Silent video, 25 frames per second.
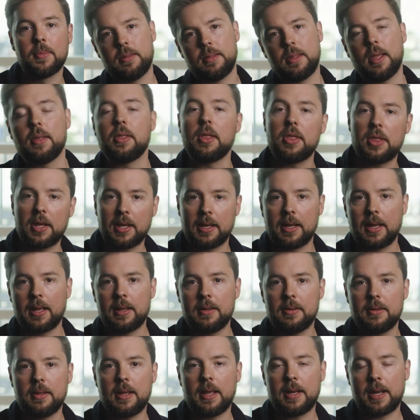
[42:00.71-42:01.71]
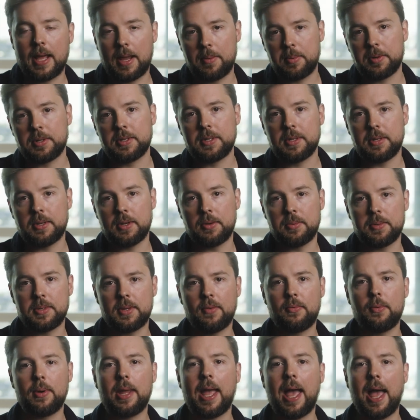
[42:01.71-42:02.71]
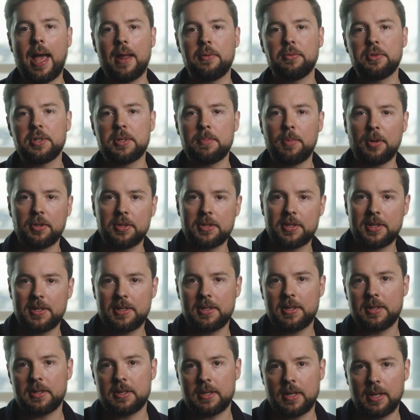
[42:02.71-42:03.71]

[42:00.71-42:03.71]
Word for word: The other thing it enabled us to do is if we had responses that